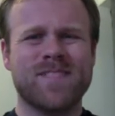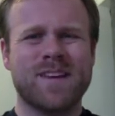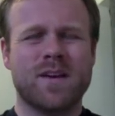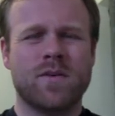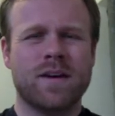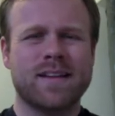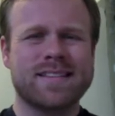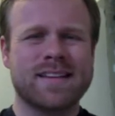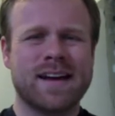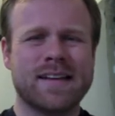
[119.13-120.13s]
it's
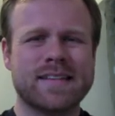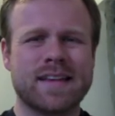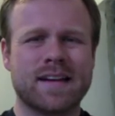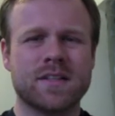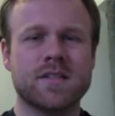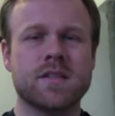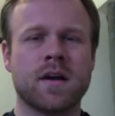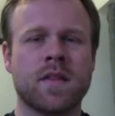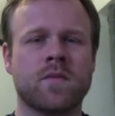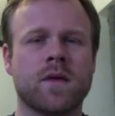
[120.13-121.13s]
not exactly done
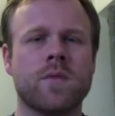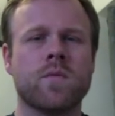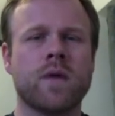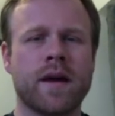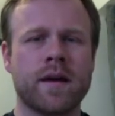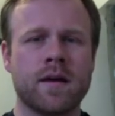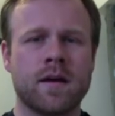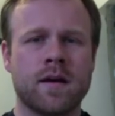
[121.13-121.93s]
in the right way.